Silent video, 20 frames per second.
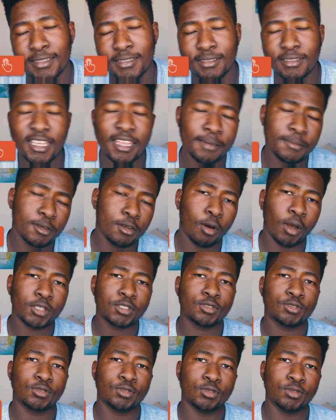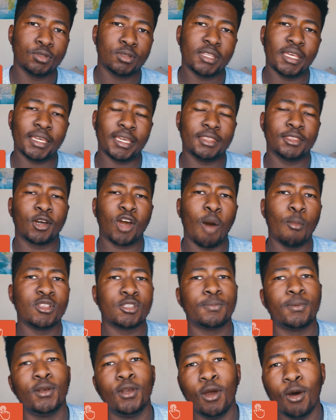Let me know what you think in the
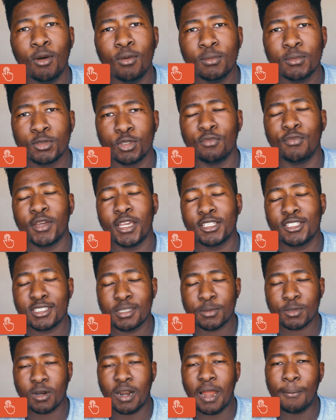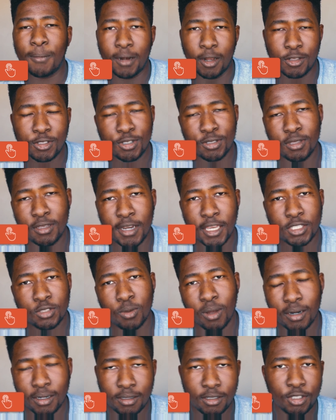comments below. Don't forget to subscribe and I'll see you in the
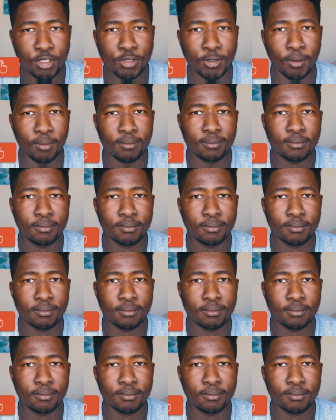next one. Sure.